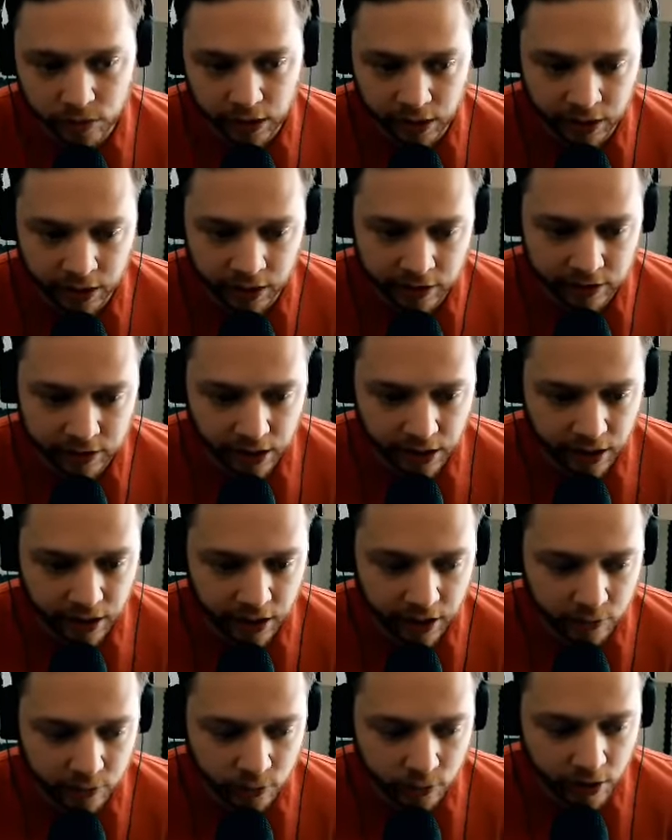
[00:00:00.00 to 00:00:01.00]
And
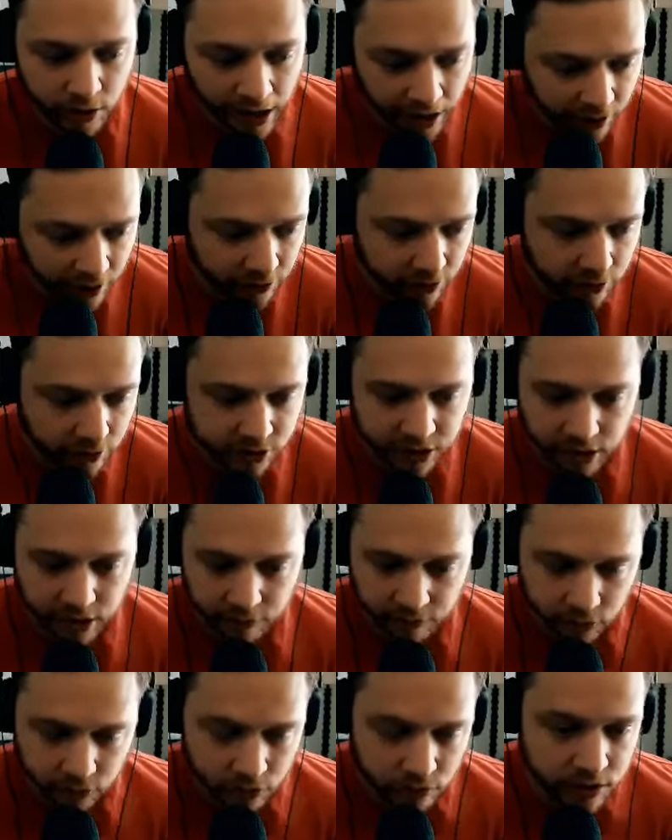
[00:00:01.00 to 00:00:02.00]
I'd rather
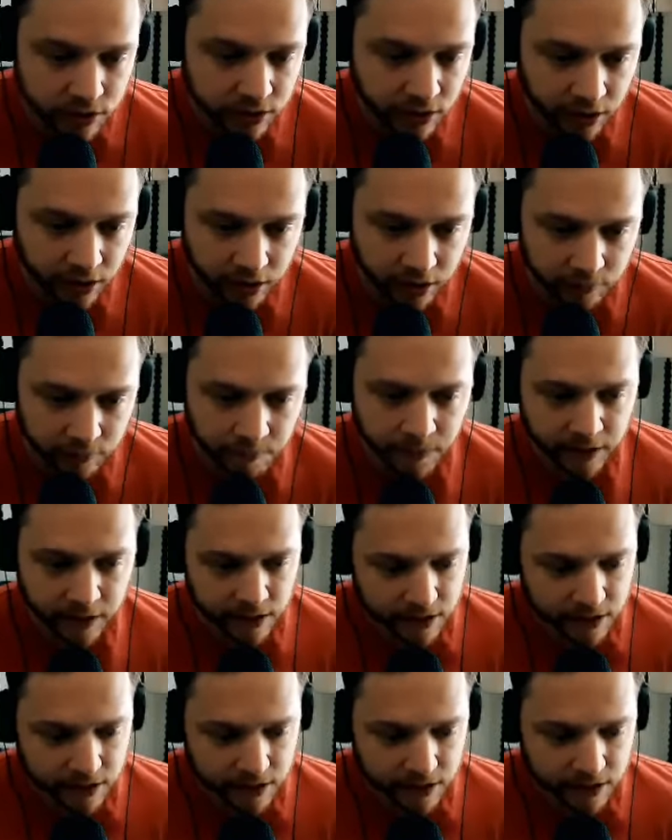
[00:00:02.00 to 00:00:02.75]
save you the time,